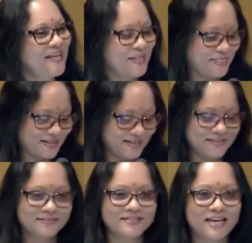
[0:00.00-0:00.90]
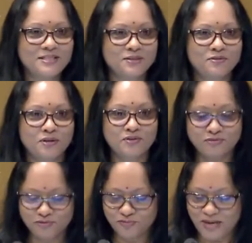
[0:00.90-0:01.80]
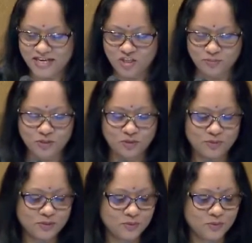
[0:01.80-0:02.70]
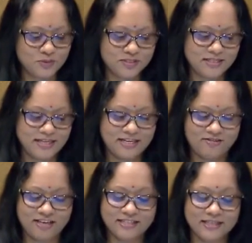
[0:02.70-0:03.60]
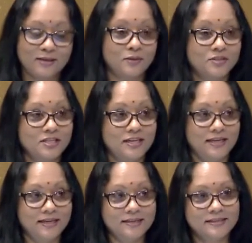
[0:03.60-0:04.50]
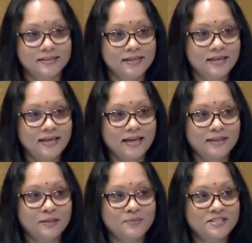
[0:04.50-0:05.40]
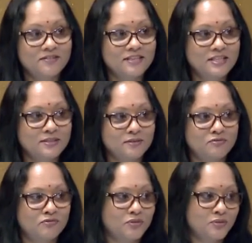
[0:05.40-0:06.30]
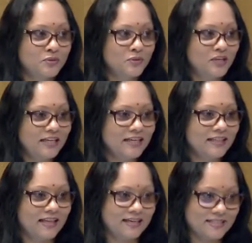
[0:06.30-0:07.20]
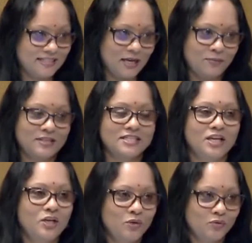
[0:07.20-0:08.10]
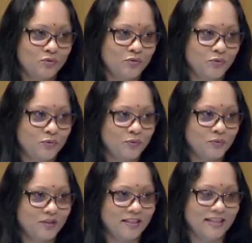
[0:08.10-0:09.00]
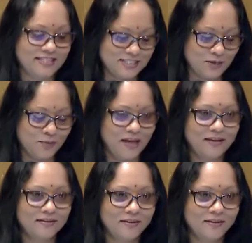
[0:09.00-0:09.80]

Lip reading: The title of my chapter was called "It Rains a Lot Here," and there was a reason for calling it that, and I will take you through that in a while.